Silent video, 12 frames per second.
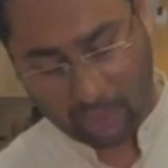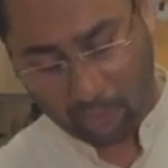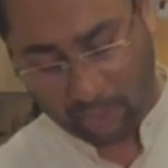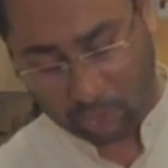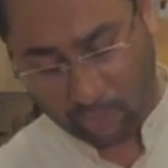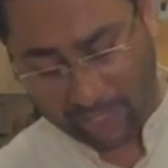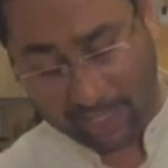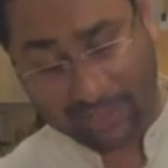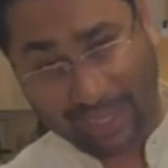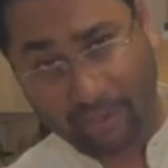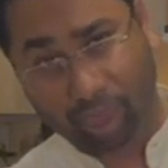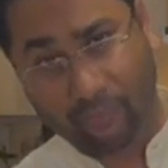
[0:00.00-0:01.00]
Well, the
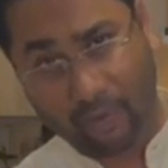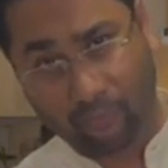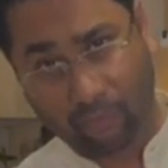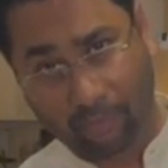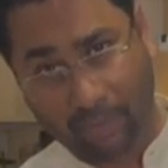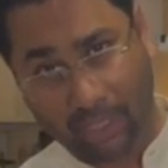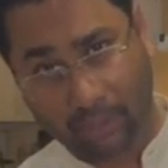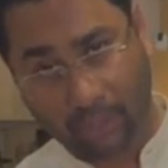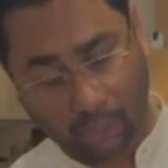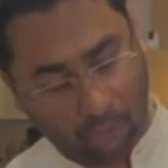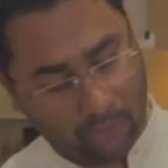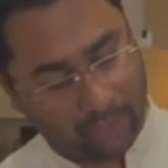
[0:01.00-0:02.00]
22nd fret will be the
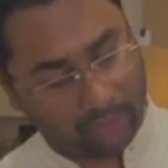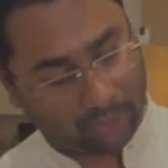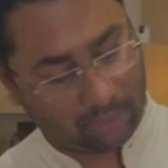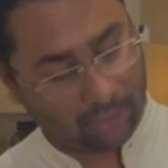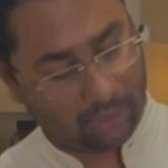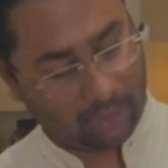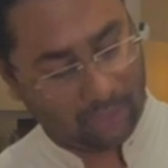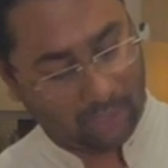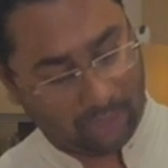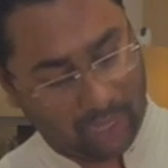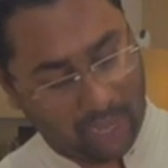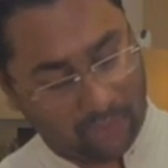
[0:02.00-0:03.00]
lowest,
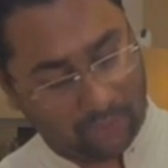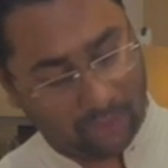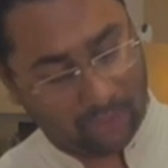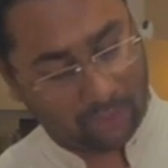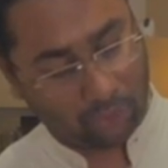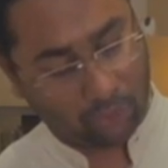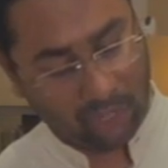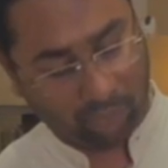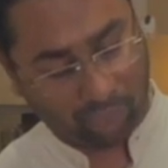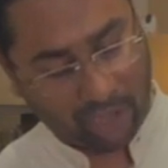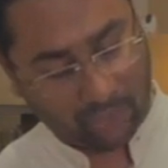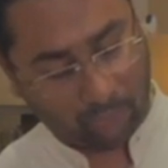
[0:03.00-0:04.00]
okay, and the
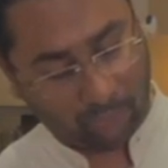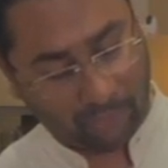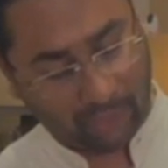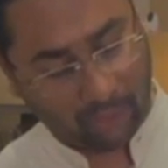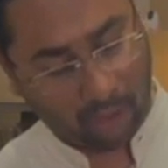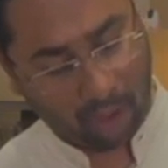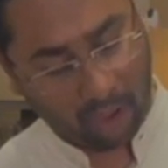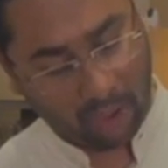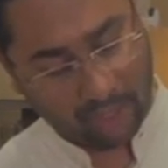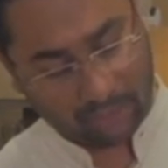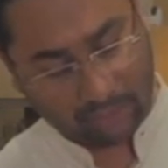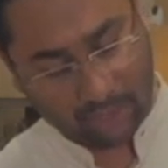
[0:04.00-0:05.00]
12th fret would be the
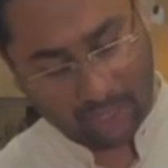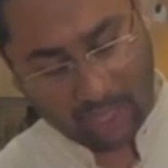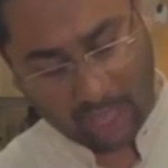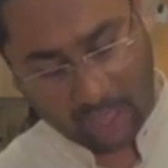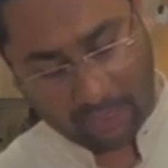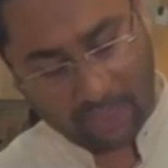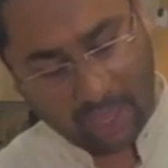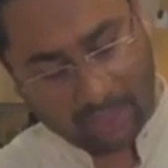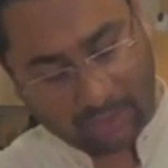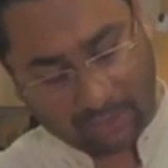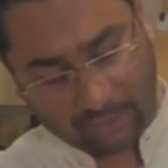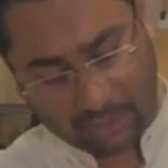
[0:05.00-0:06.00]
highest, and
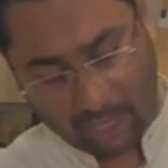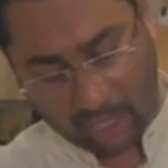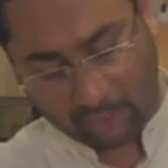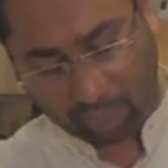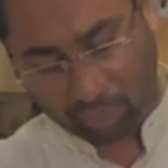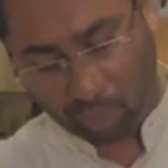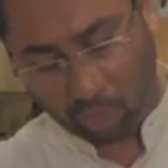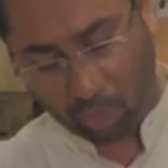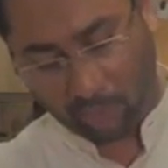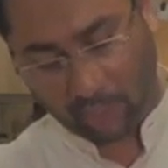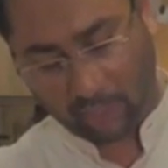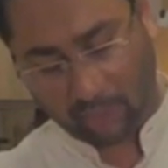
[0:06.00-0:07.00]
there's a slight fall
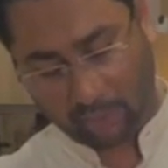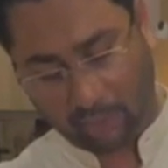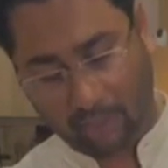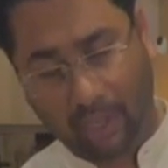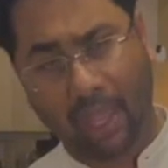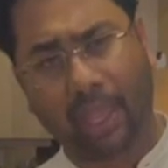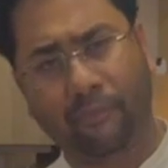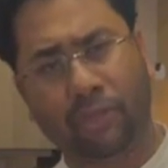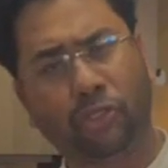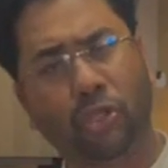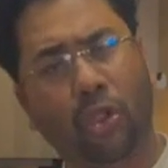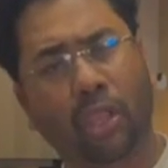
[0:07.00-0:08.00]
away. Again, we're
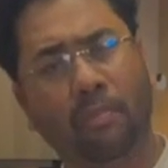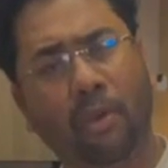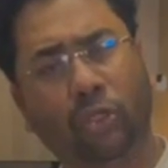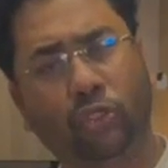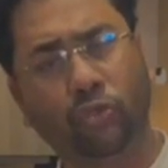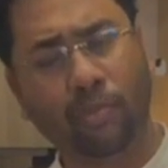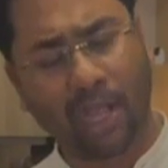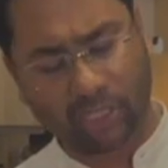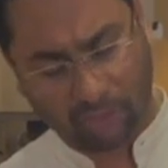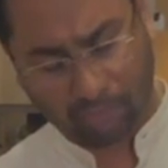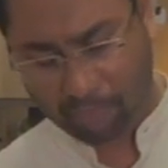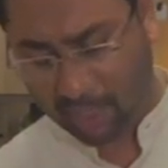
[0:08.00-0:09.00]
not talking about too
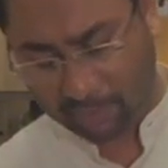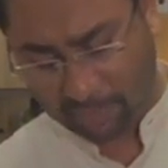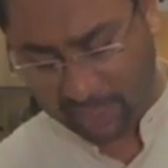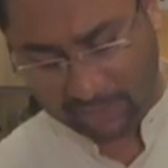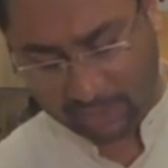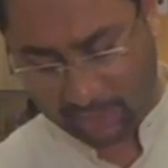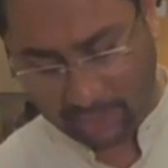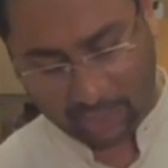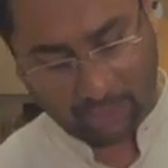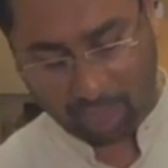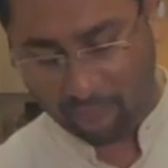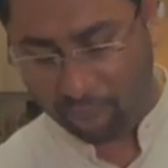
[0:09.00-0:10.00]
much, but
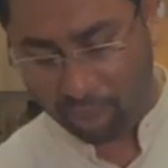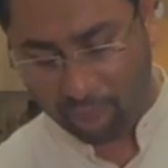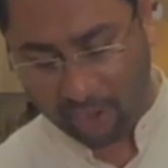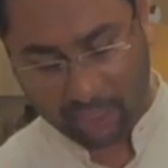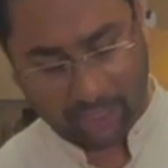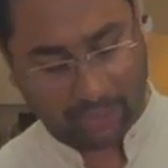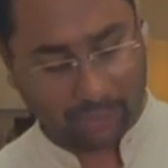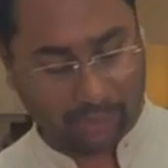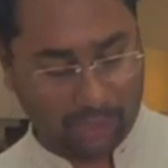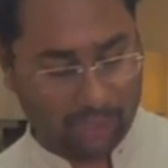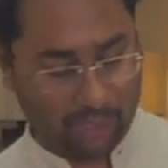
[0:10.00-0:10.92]
basically very little.